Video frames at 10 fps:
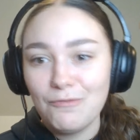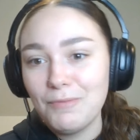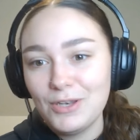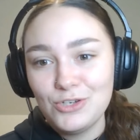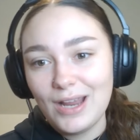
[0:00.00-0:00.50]
have
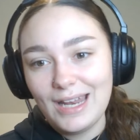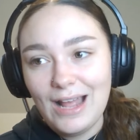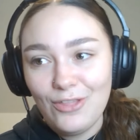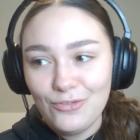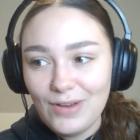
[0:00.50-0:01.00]
been dragging
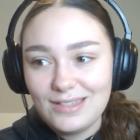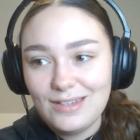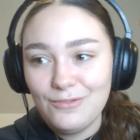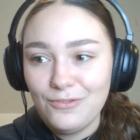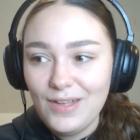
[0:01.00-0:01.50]
out the rest
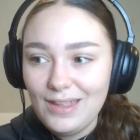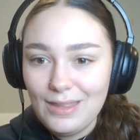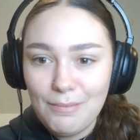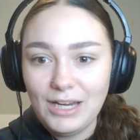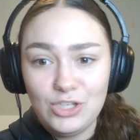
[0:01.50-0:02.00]
of
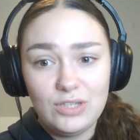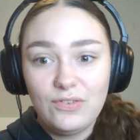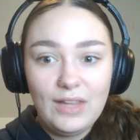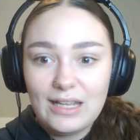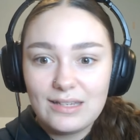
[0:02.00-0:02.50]
the managers
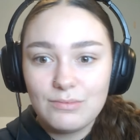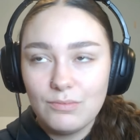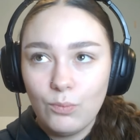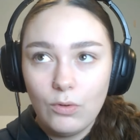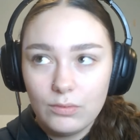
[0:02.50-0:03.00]
for the last
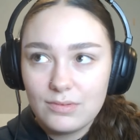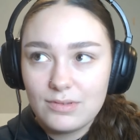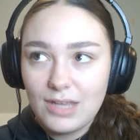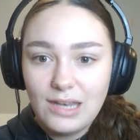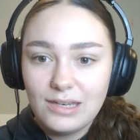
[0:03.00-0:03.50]

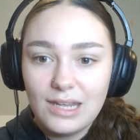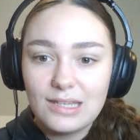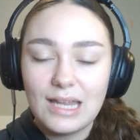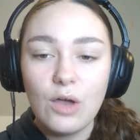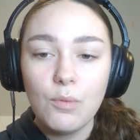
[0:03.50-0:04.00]
10
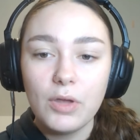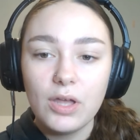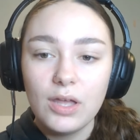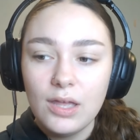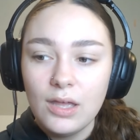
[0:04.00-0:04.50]
years now.
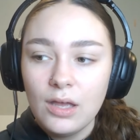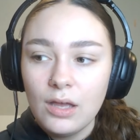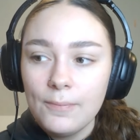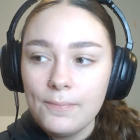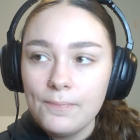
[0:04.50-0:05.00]
But
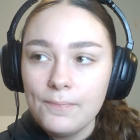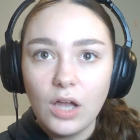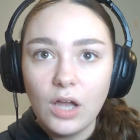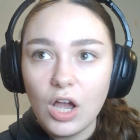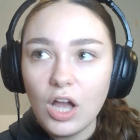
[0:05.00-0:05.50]

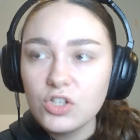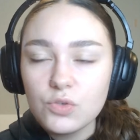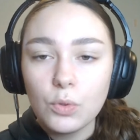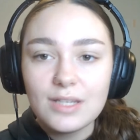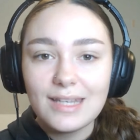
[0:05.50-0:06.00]
I
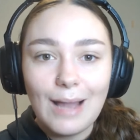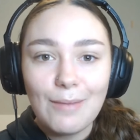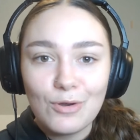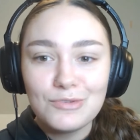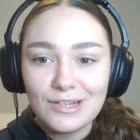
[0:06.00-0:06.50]
just want to see
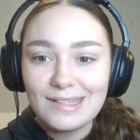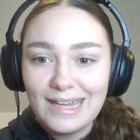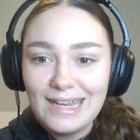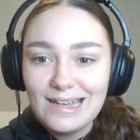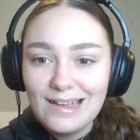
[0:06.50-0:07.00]
Amorim
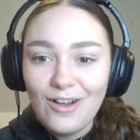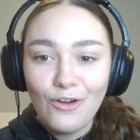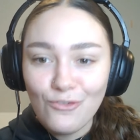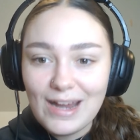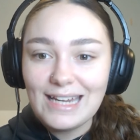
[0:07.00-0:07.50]
succeed.
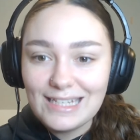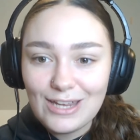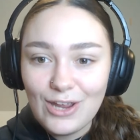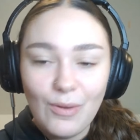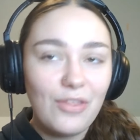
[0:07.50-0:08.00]
I really
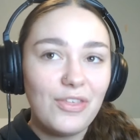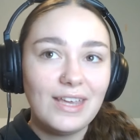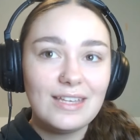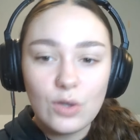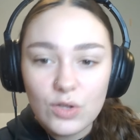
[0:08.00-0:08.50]
do. I think
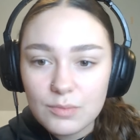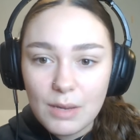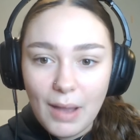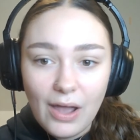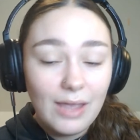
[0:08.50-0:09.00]
he's got something
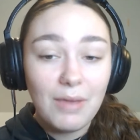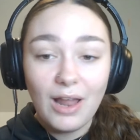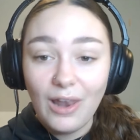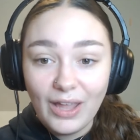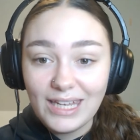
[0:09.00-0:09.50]
about him.
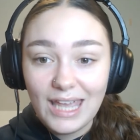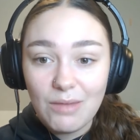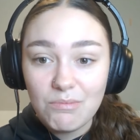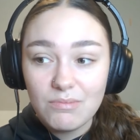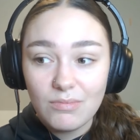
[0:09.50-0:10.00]
I like
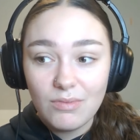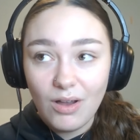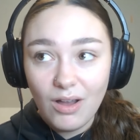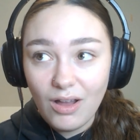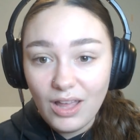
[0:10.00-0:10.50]
him.
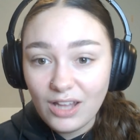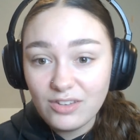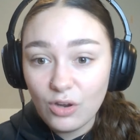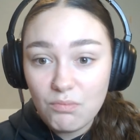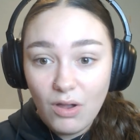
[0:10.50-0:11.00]
I
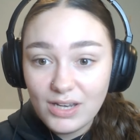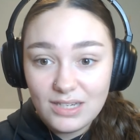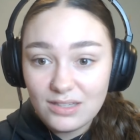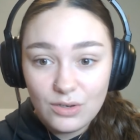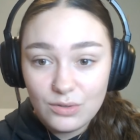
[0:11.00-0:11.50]
don't mind
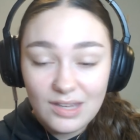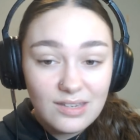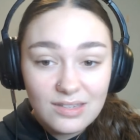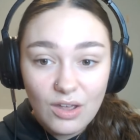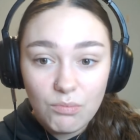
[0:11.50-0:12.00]
his new
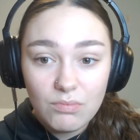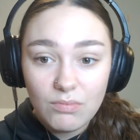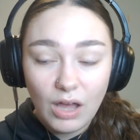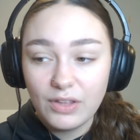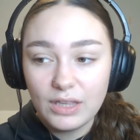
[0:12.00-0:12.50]
system.
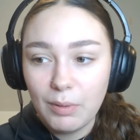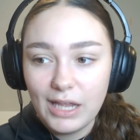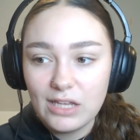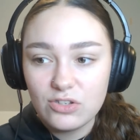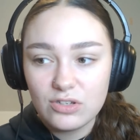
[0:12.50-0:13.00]
I think the
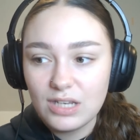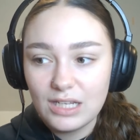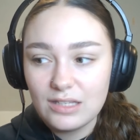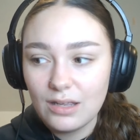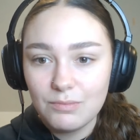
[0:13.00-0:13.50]
players just
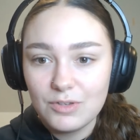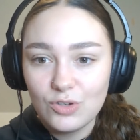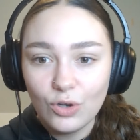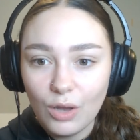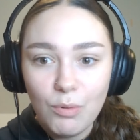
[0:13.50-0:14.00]
need to
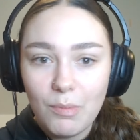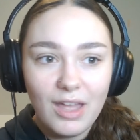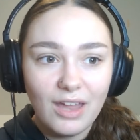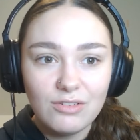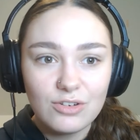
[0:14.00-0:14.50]
suck up a
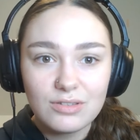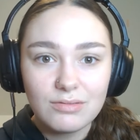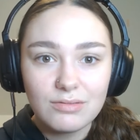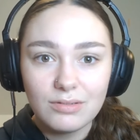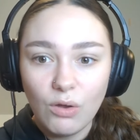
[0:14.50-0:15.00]
bit and just
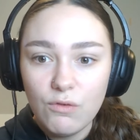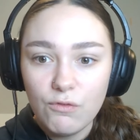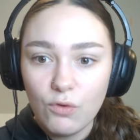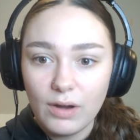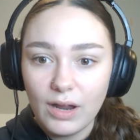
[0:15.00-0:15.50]
go for